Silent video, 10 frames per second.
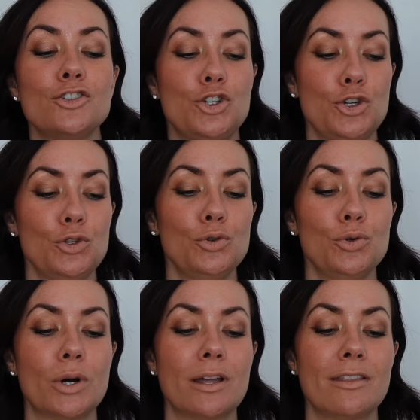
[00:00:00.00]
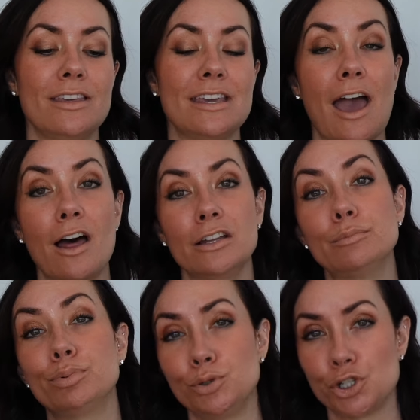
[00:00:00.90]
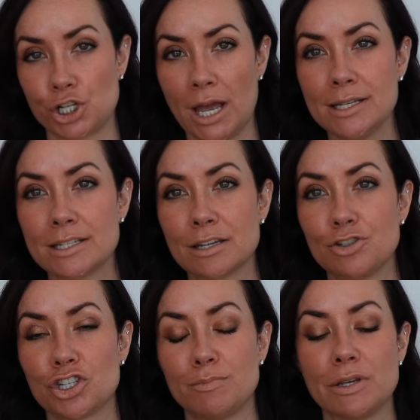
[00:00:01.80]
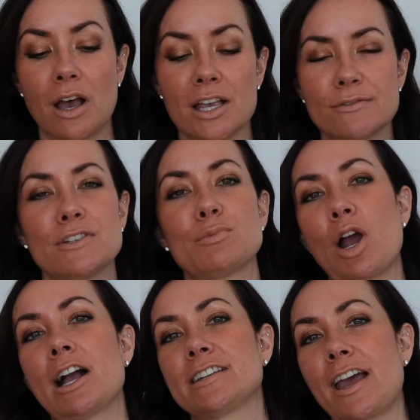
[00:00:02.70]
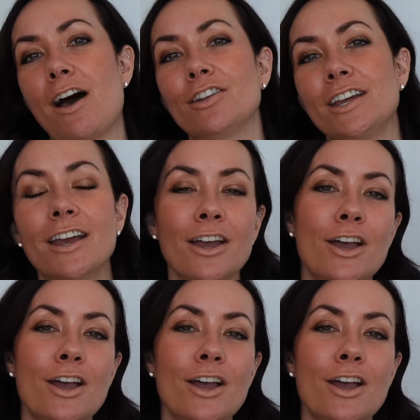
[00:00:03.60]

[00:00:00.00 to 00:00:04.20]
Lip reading: to the Kelly Pochette just because of its practicality.